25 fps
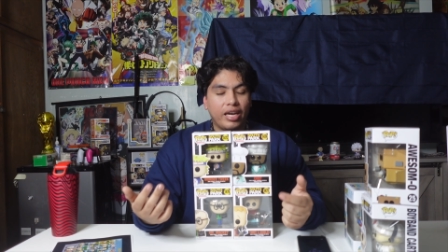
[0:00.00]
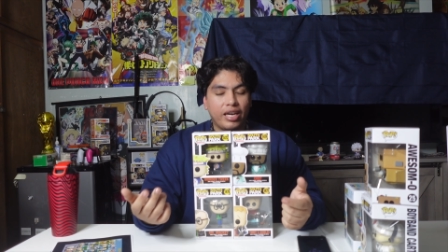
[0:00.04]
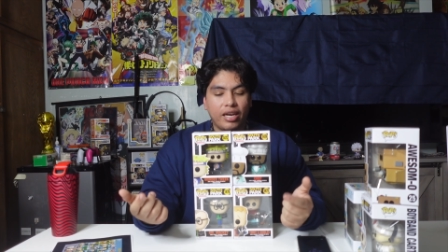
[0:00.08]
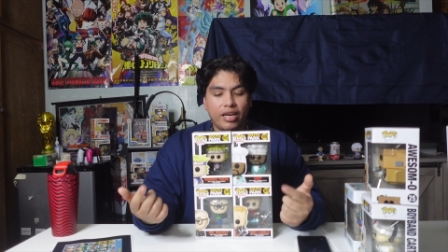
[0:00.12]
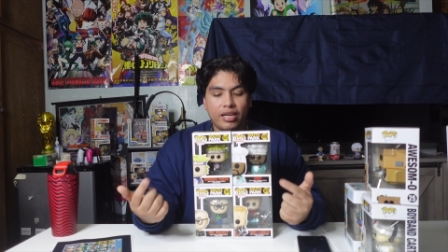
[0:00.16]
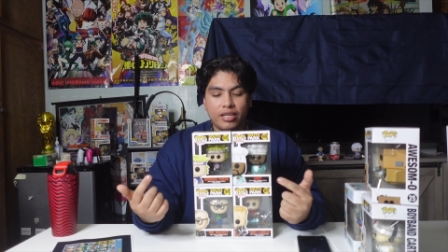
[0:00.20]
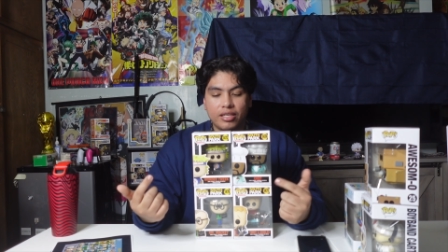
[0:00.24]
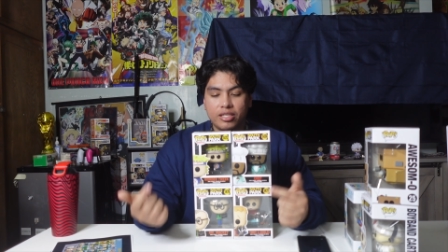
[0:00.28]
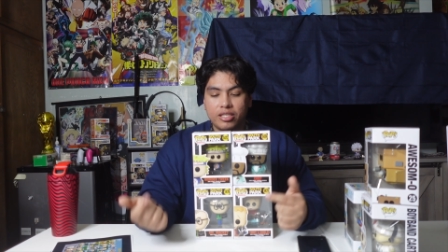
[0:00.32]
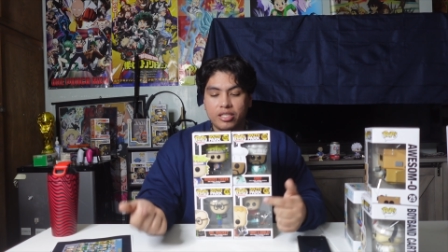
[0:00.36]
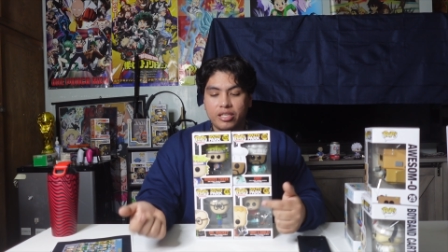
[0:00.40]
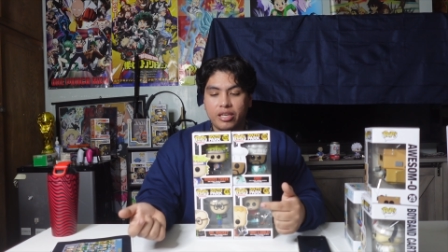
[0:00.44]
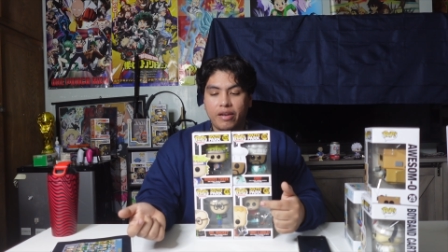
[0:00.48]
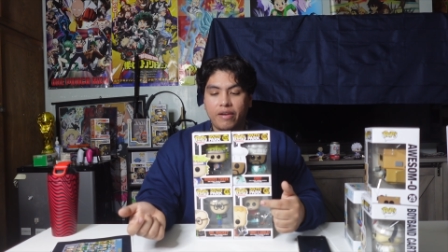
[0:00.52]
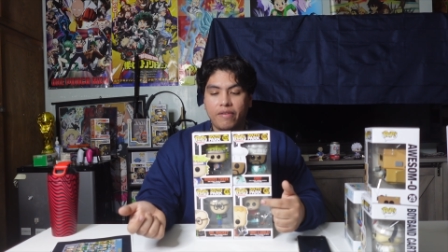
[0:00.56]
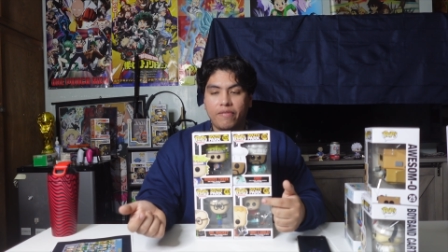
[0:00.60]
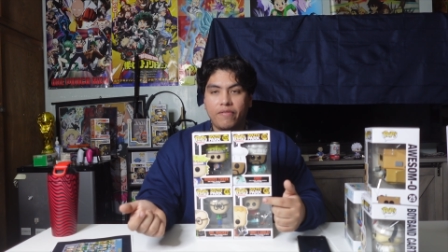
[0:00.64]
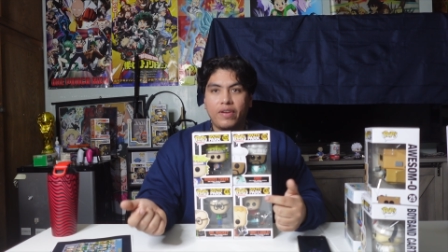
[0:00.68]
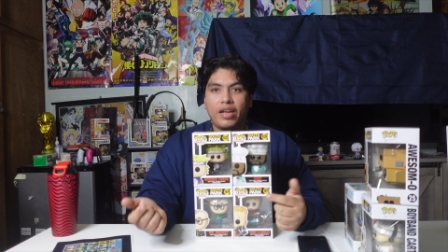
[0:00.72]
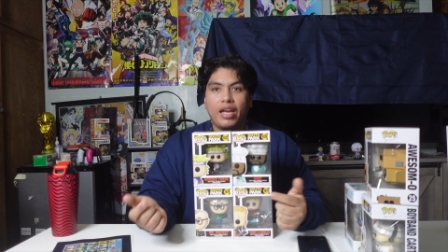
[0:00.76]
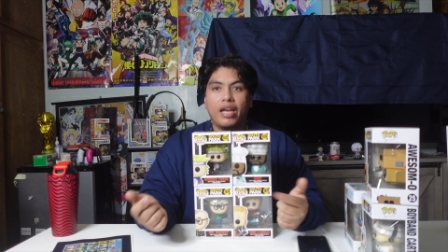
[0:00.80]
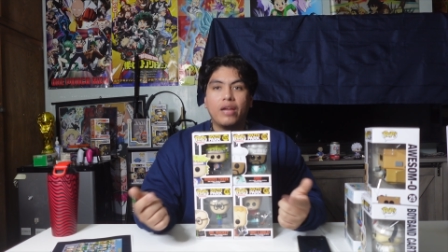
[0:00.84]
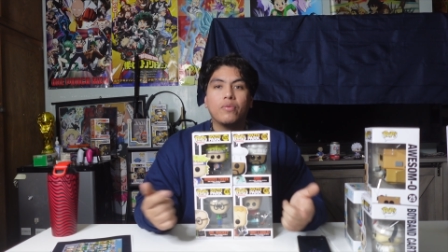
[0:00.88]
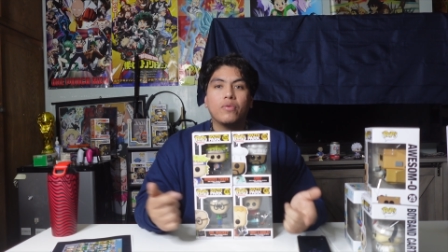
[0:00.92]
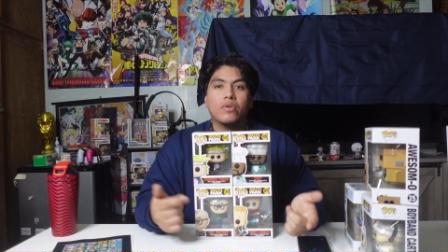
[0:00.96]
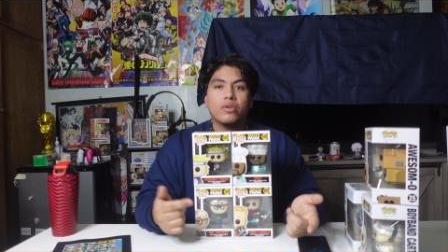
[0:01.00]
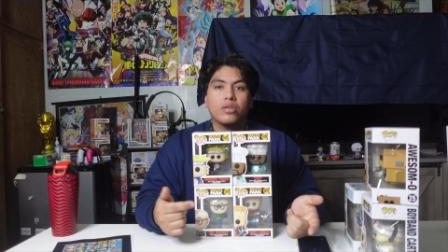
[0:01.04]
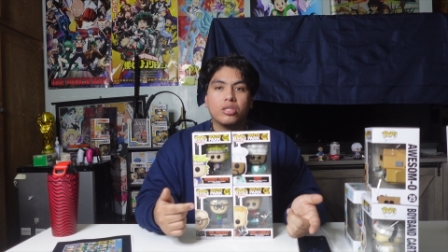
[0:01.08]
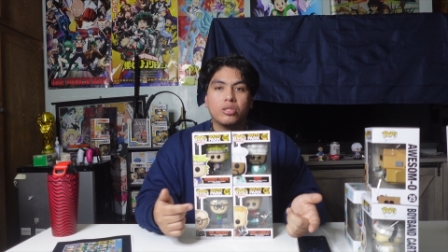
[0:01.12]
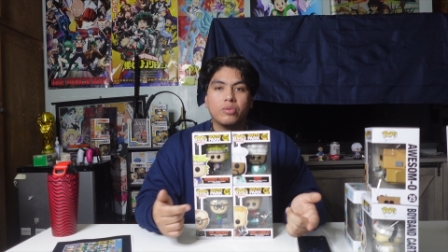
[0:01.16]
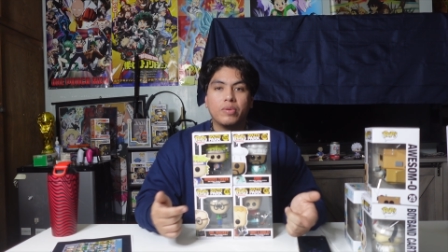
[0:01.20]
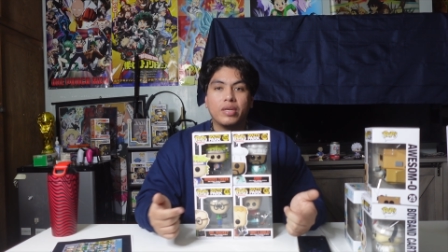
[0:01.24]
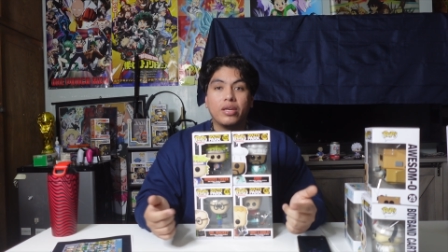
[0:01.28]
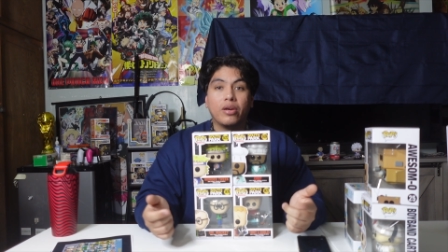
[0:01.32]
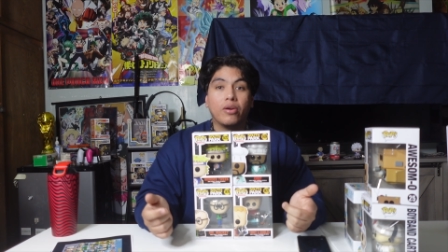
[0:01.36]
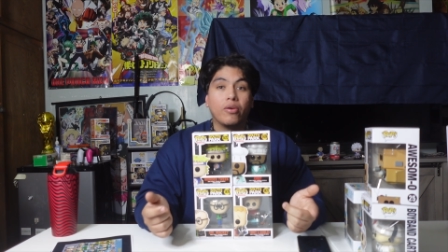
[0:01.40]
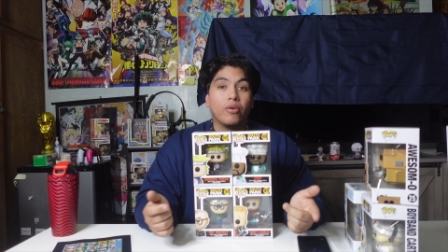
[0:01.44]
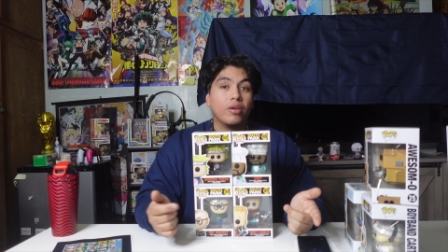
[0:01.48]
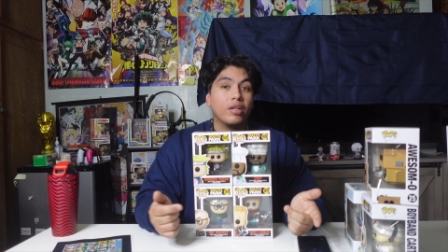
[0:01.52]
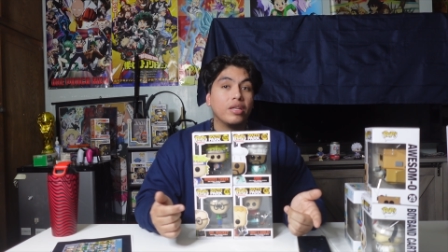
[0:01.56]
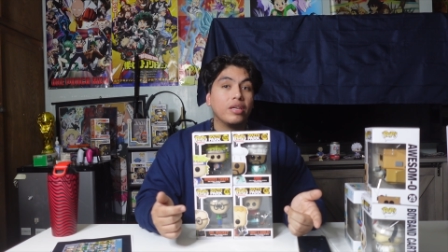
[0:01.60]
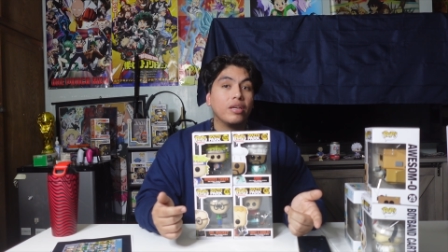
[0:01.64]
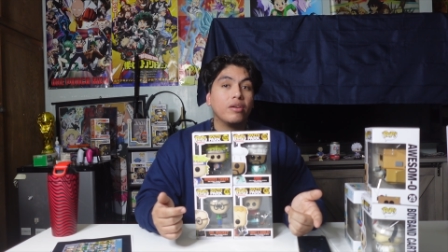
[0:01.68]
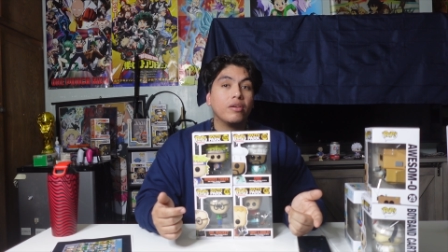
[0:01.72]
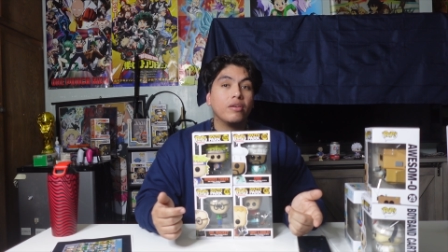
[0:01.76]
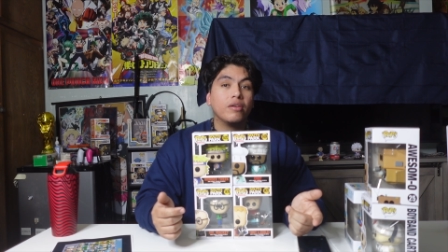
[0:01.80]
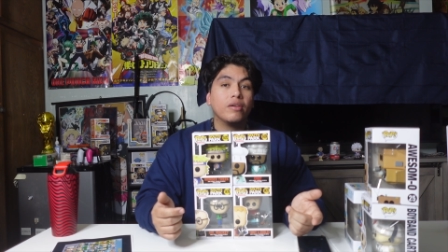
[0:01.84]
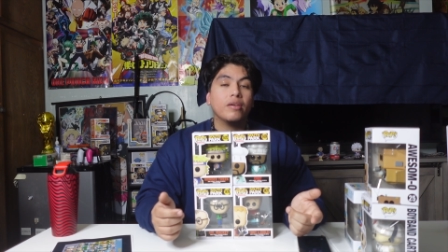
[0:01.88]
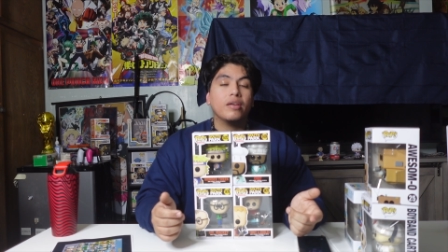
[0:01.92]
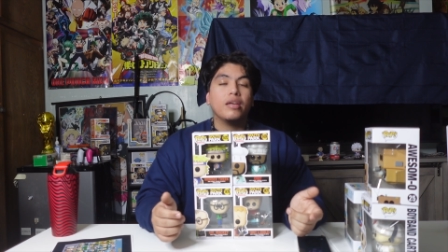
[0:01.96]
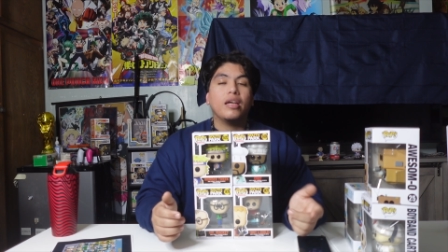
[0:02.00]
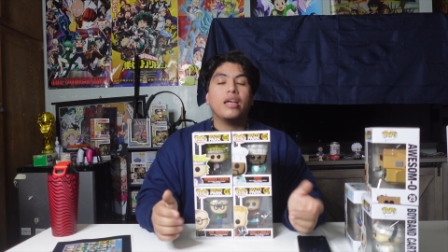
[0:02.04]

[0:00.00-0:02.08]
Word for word: I got Chef and Wonder Tweek earlier,